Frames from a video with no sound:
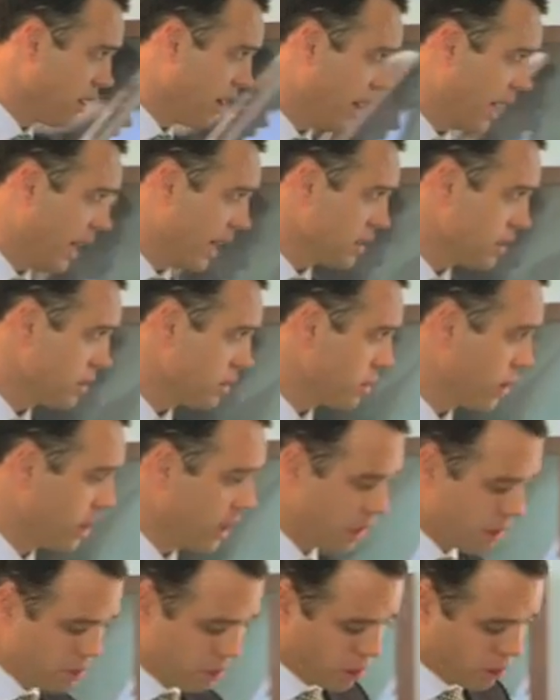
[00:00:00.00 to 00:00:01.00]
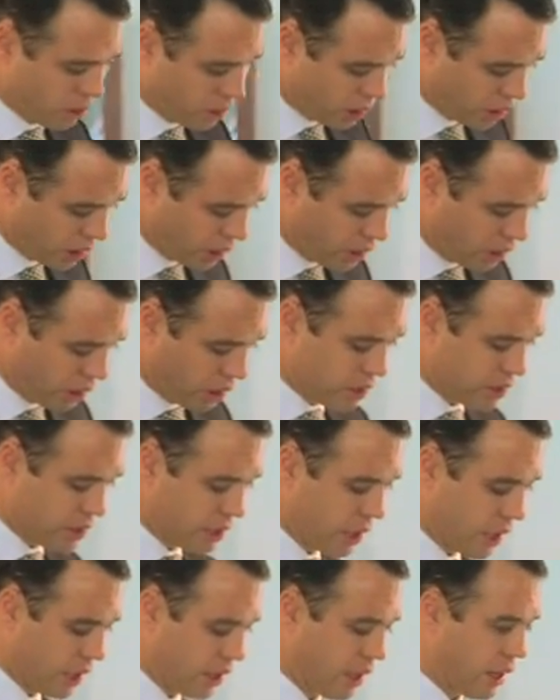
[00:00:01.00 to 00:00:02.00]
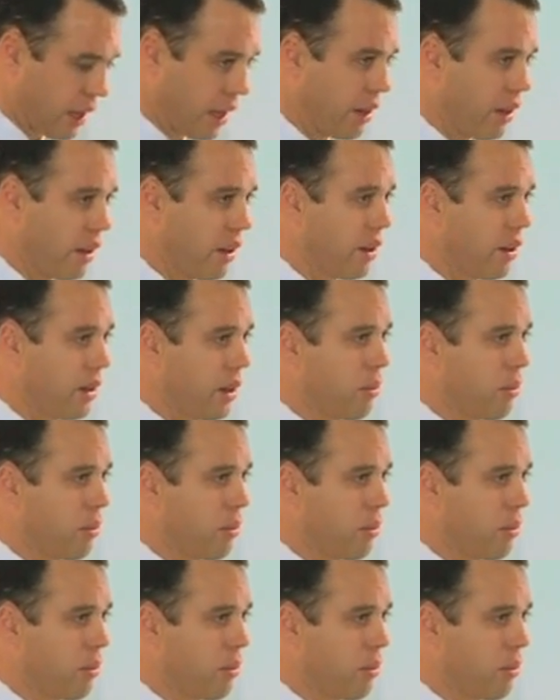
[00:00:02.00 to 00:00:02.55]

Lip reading: lot of houses we need to build, and I don't see in the current